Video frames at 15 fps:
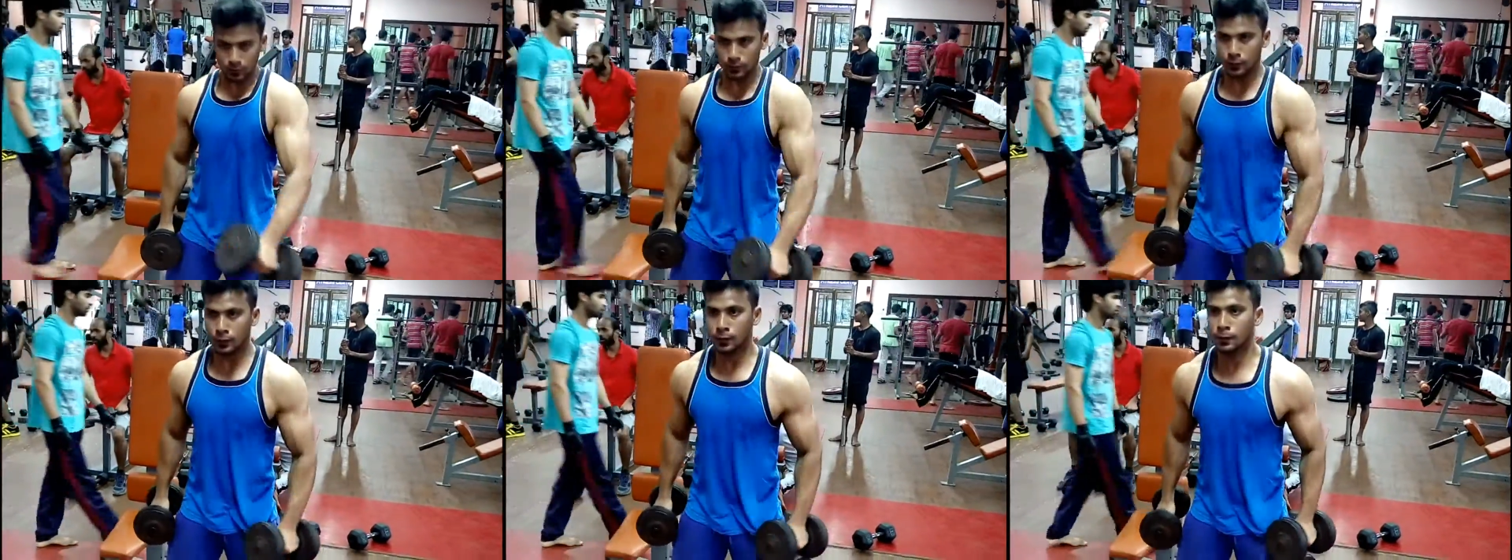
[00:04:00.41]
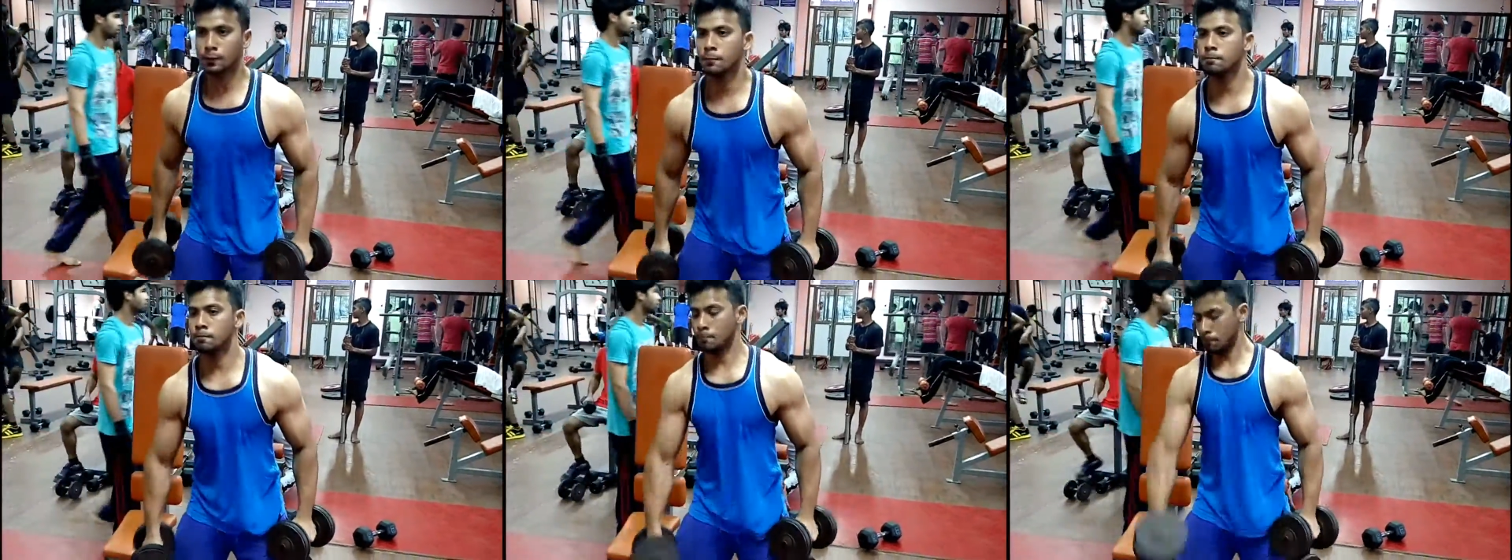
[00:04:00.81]
it with the hammer
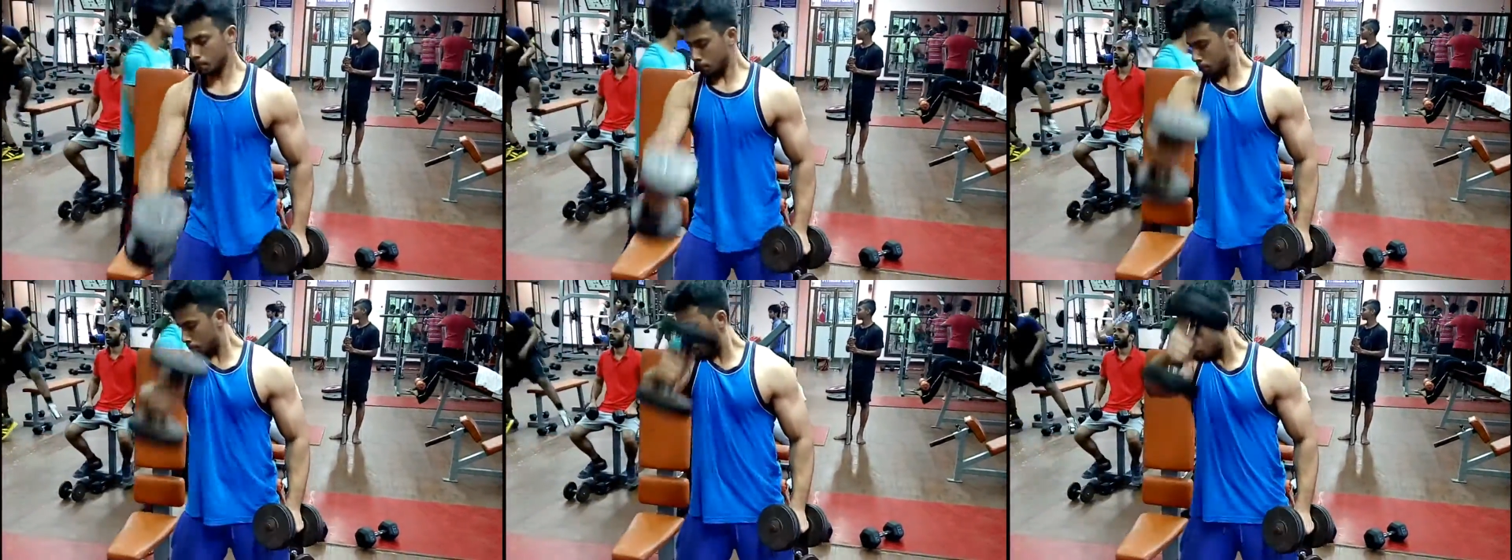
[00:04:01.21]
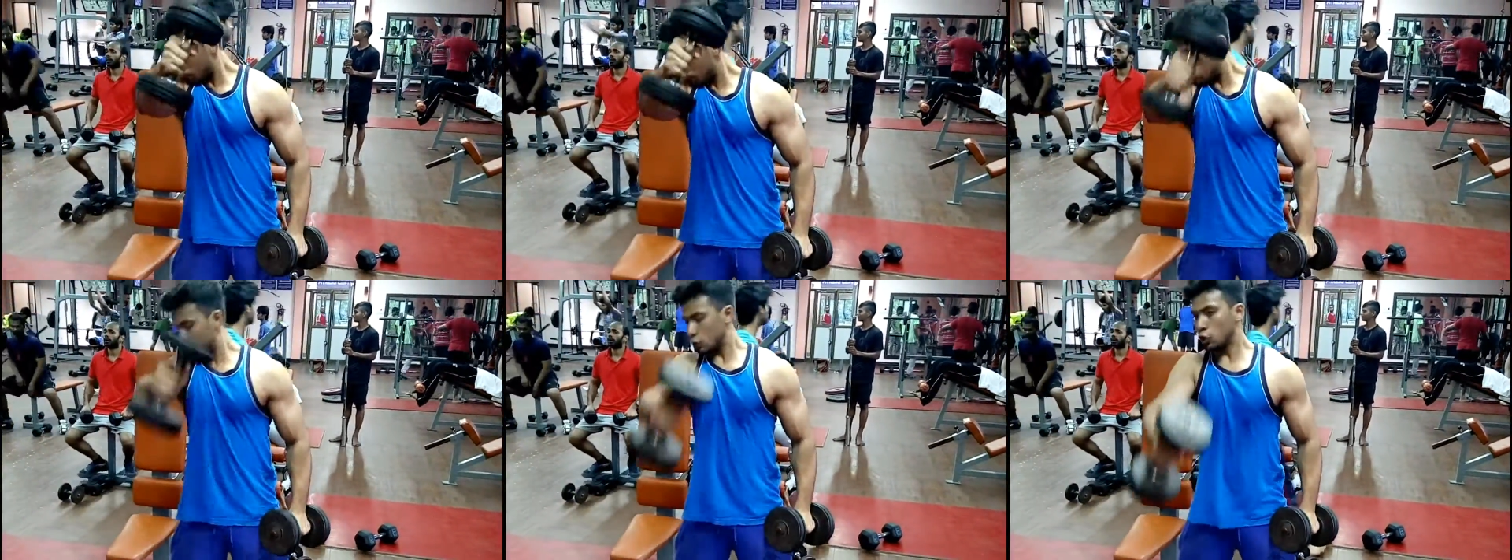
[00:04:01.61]
grip, the next week do it with the
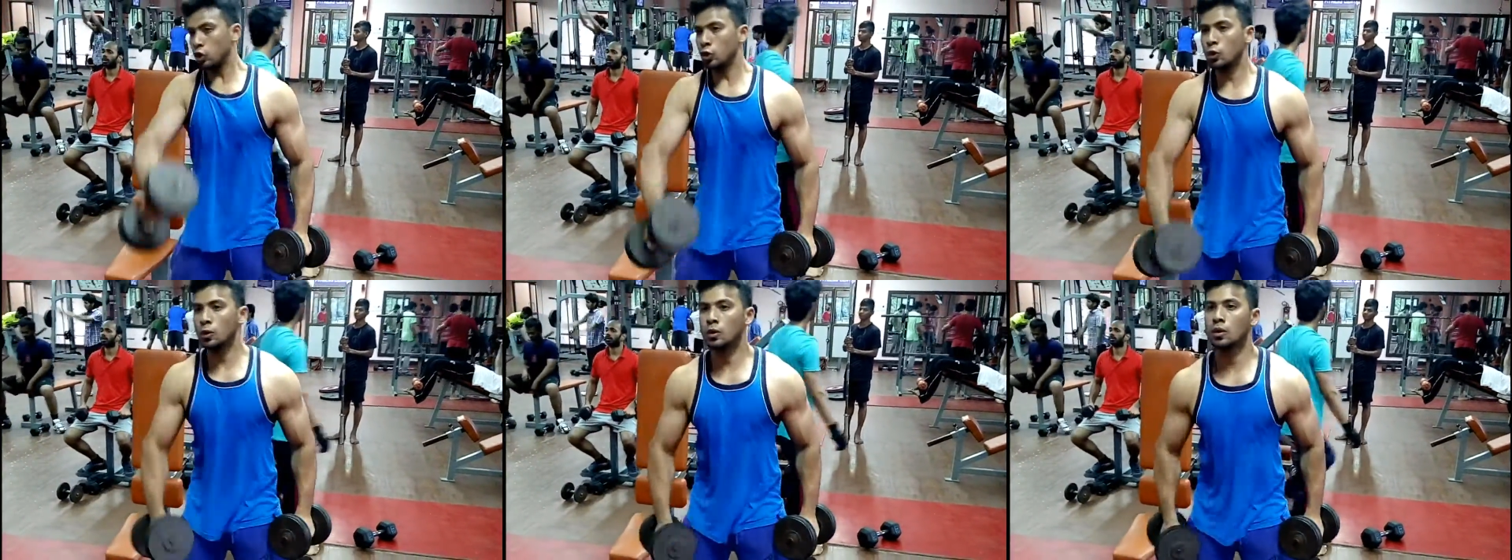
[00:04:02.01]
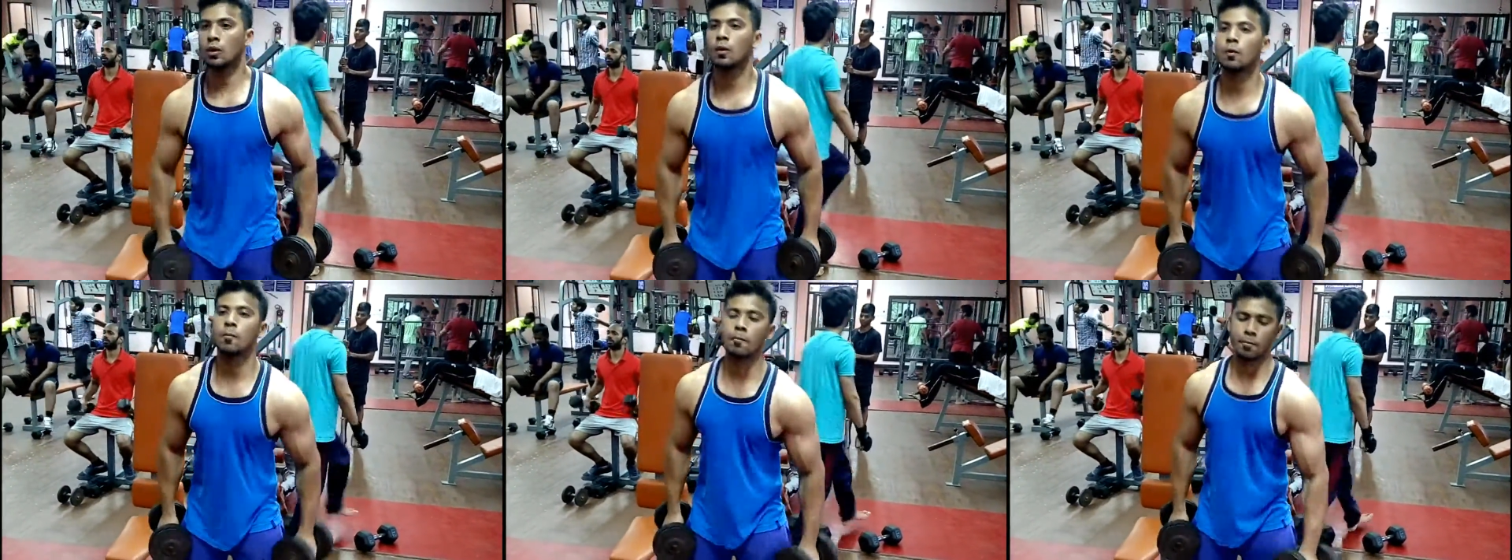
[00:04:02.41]
normal grip.
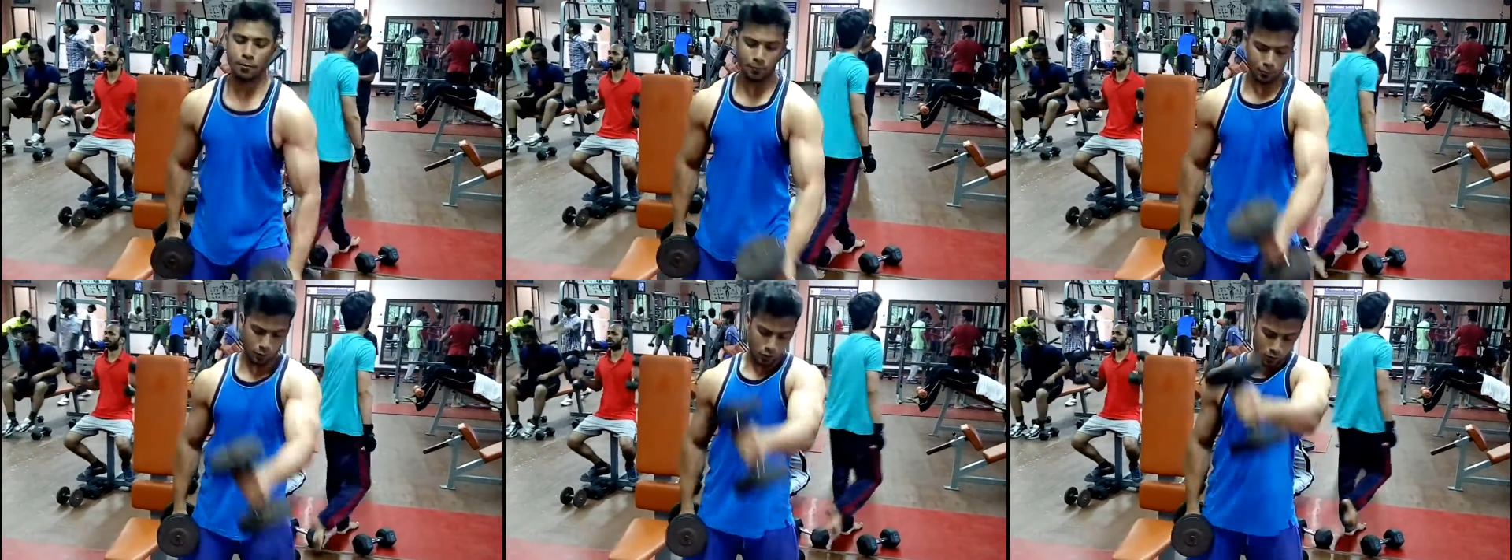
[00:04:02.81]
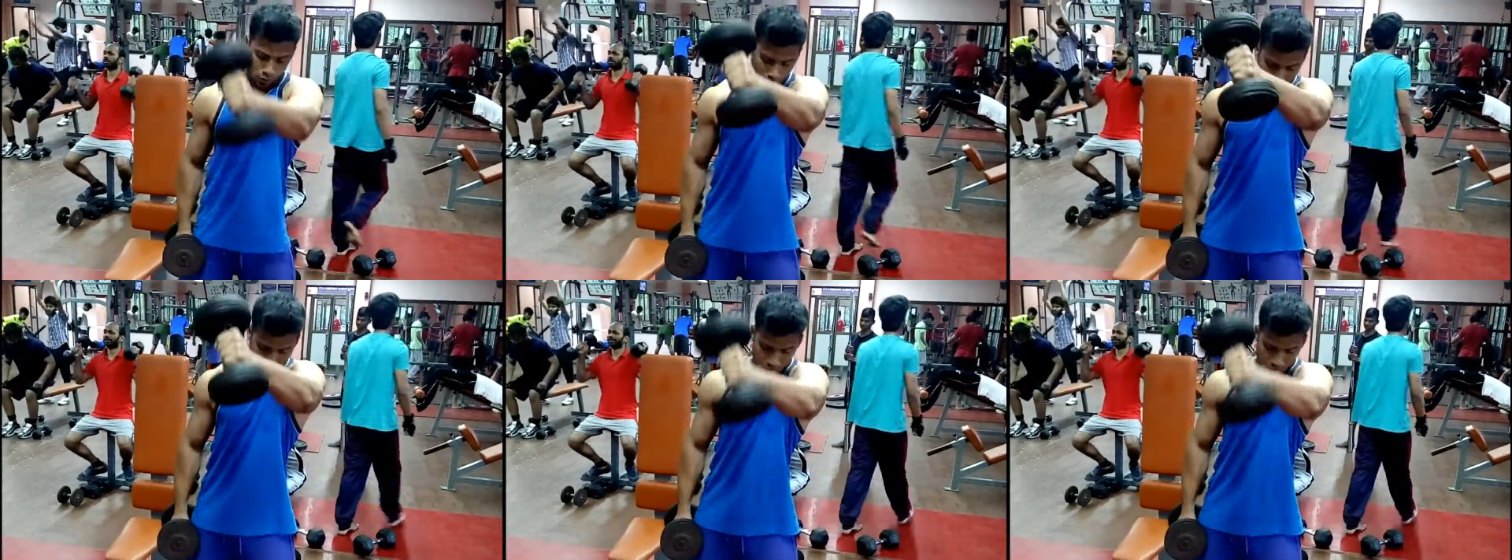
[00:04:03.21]
It all